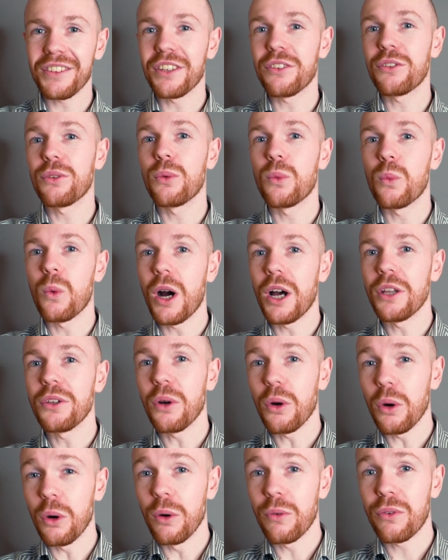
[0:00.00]
into one
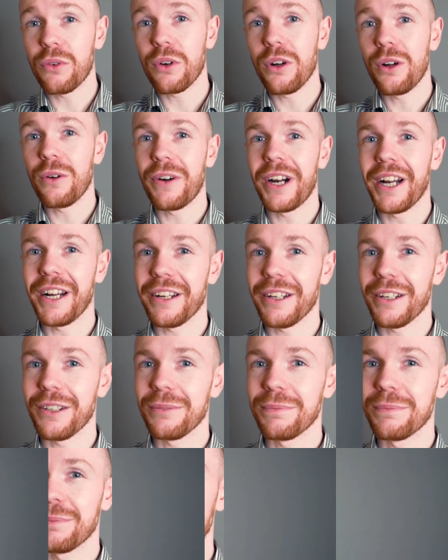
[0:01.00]
overall
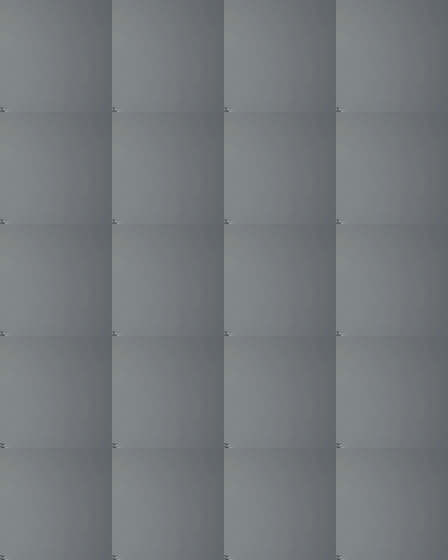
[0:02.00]
ranking.